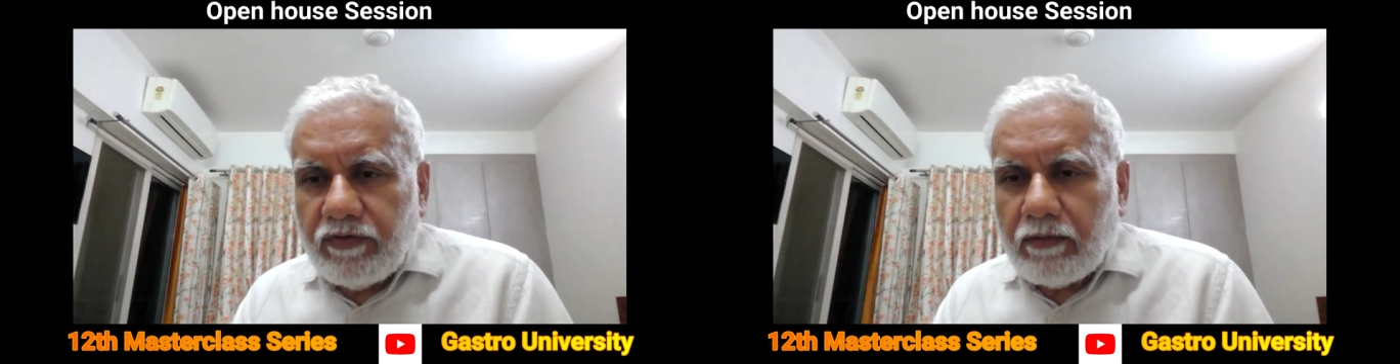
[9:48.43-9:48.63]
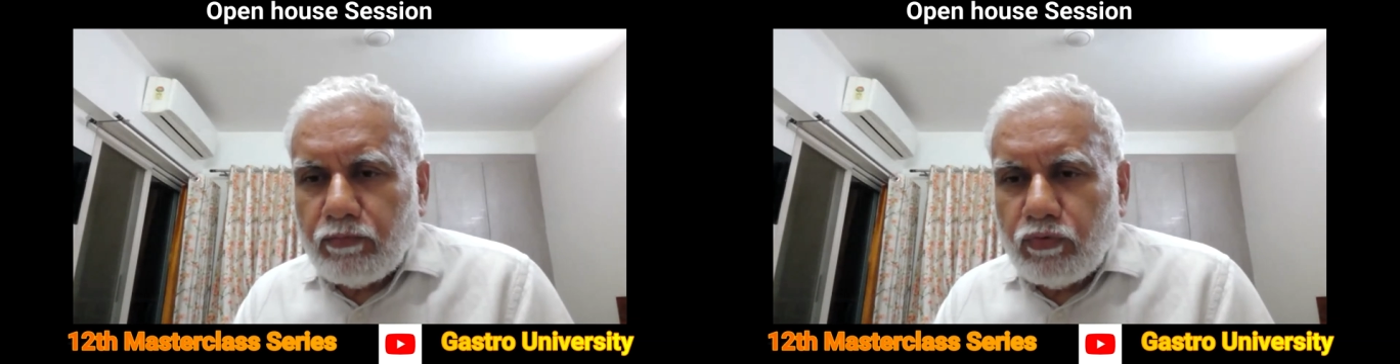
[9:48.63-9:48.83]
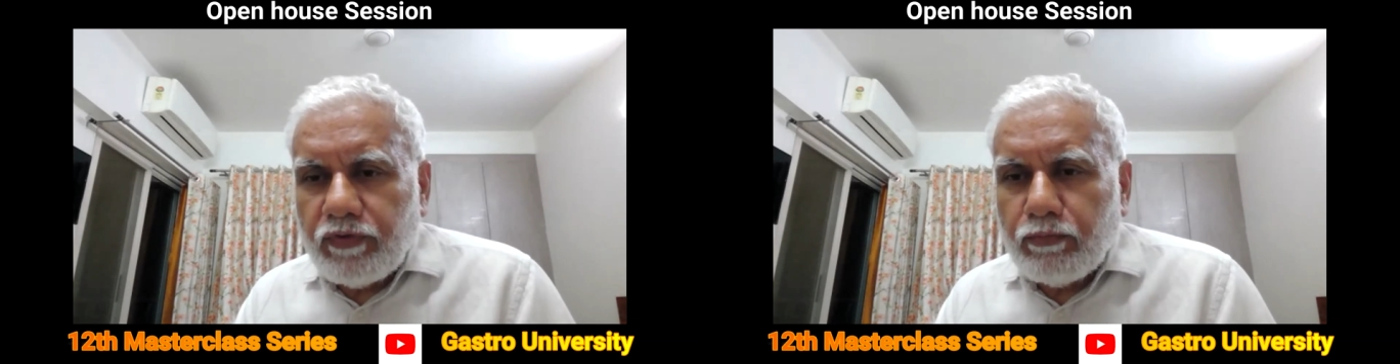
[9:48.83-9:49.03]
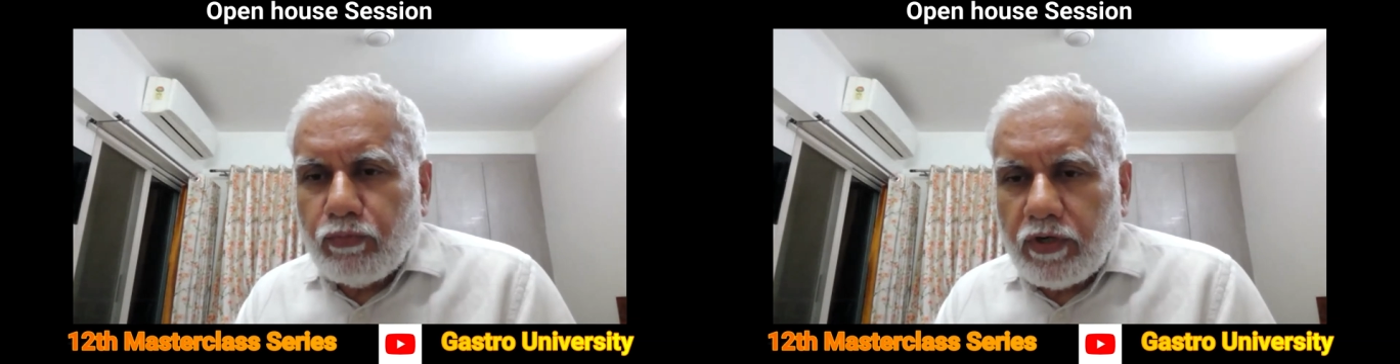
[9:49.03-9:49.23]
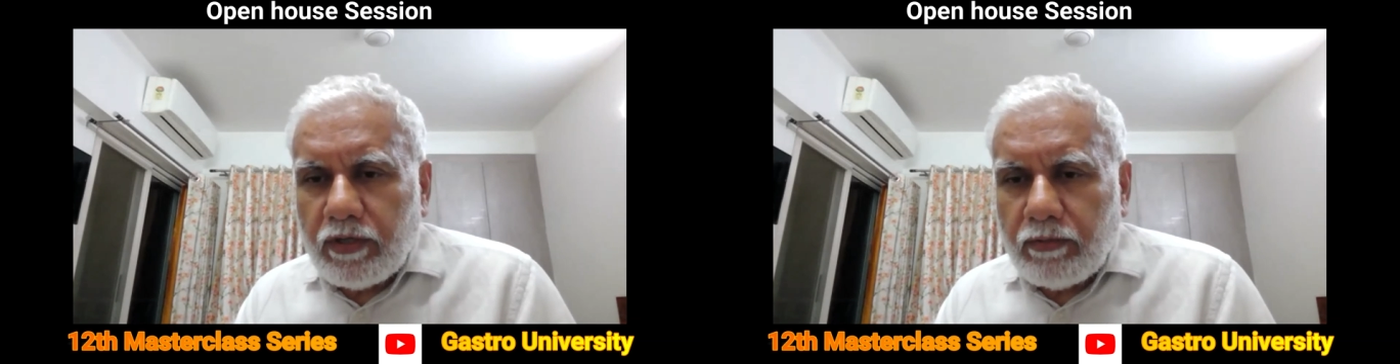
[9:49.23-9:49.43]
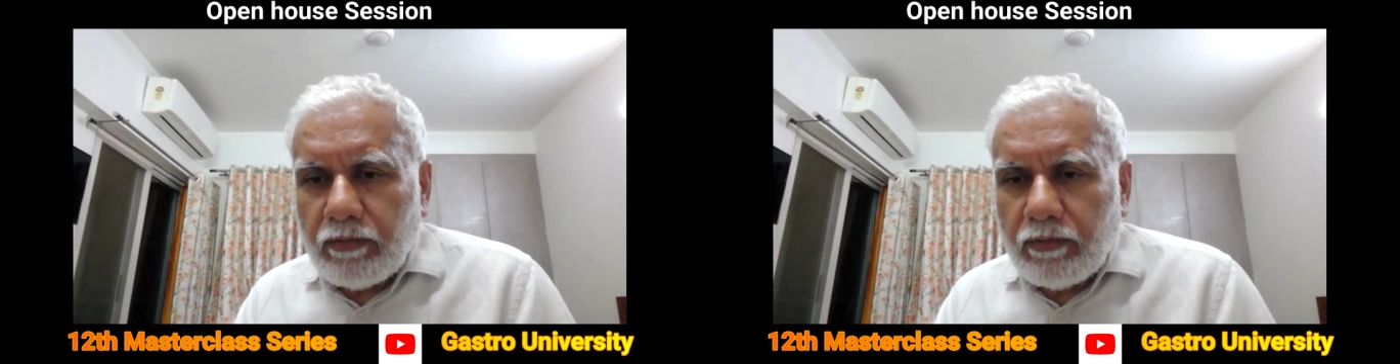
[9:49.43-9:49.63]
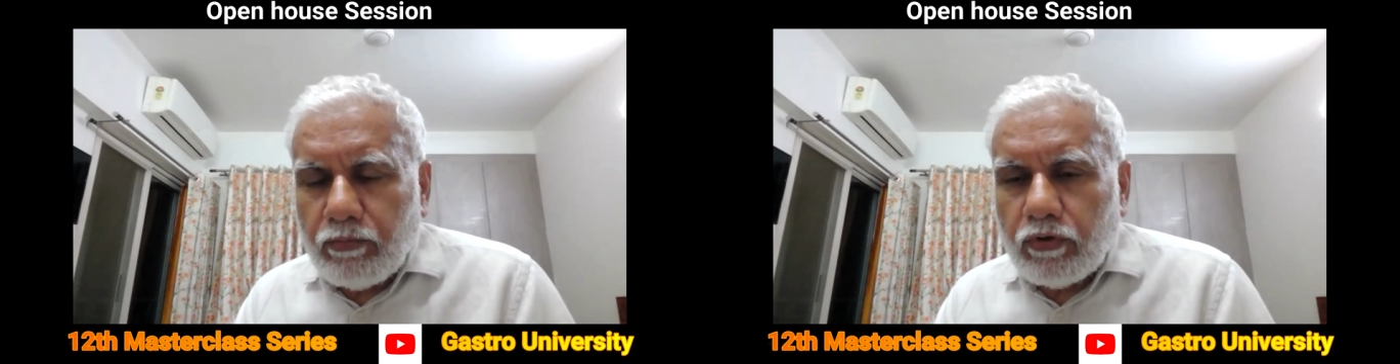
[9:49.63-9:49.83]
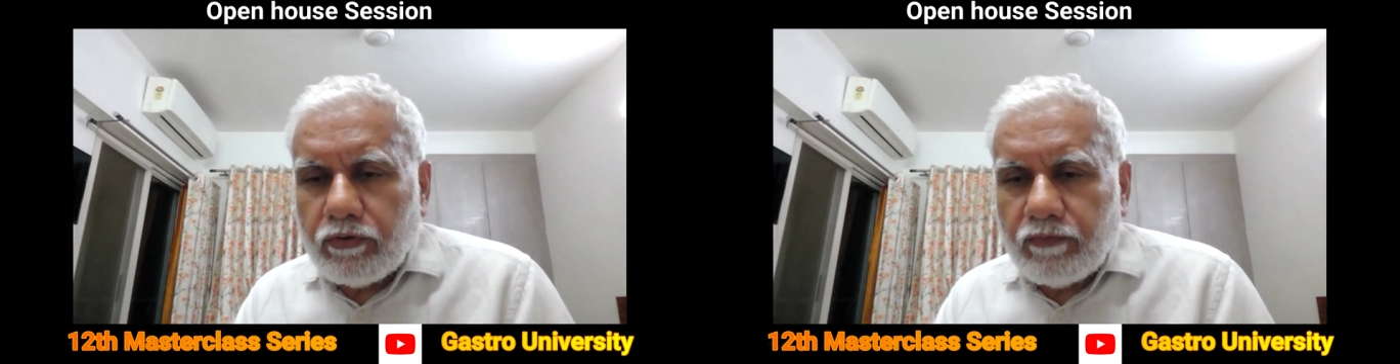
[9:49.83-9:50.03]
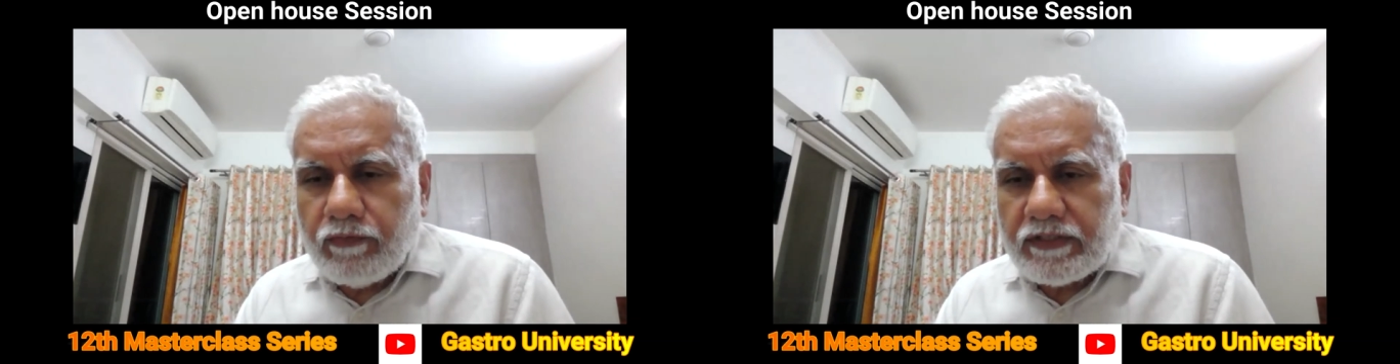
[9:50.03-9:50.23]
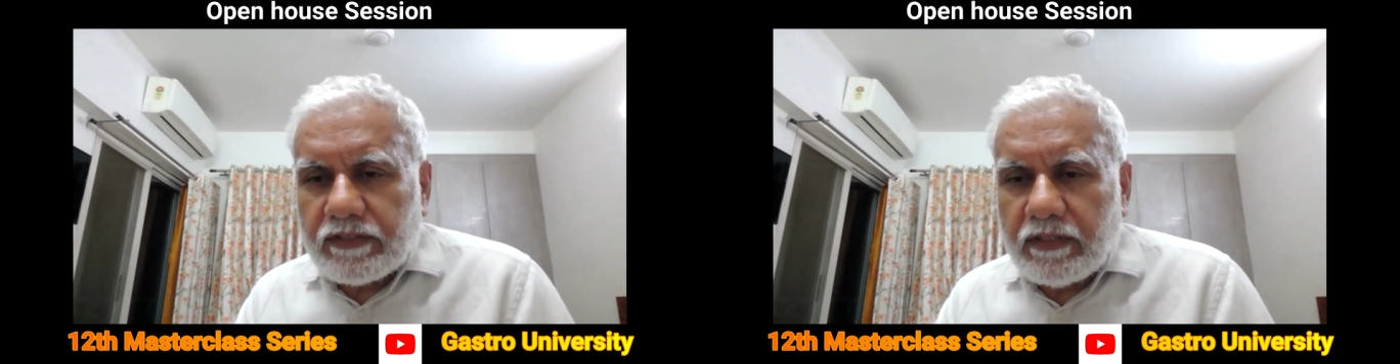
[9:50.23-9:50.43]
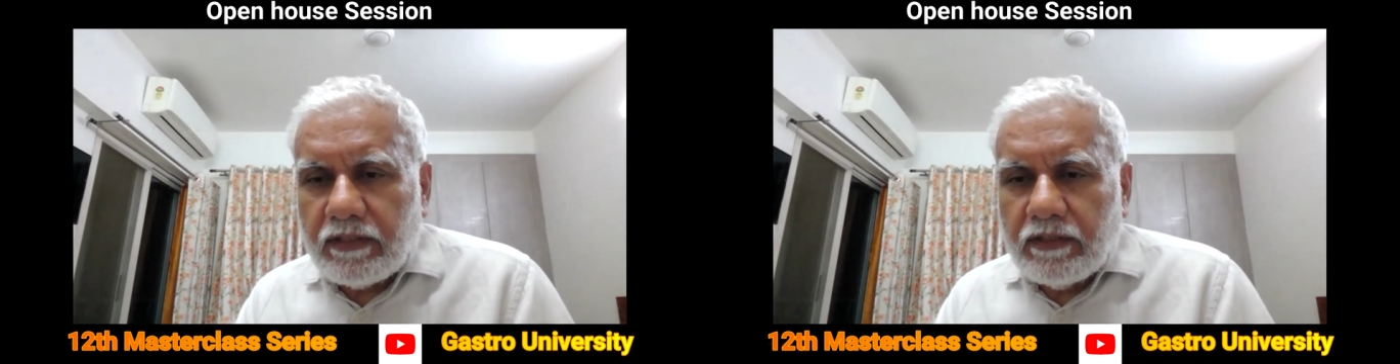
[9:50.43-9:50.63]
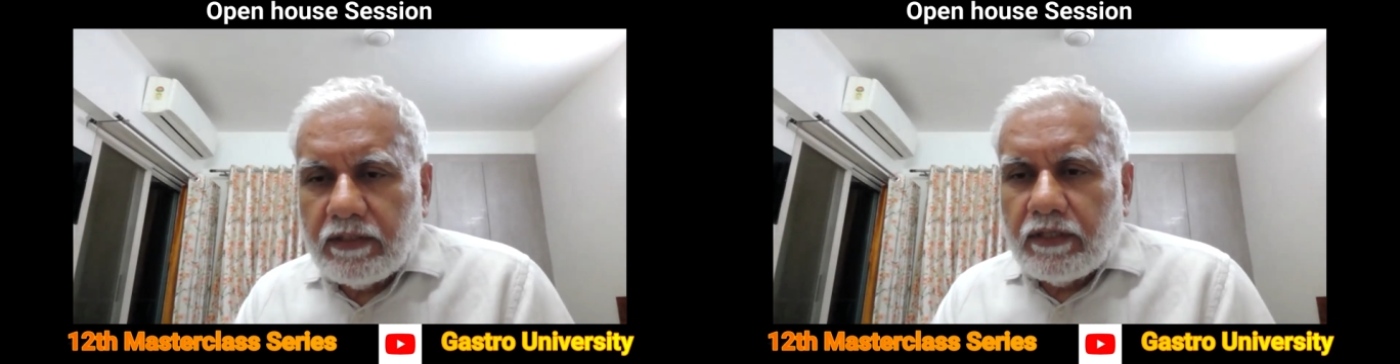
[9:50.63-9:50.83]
we are moving more and more towards a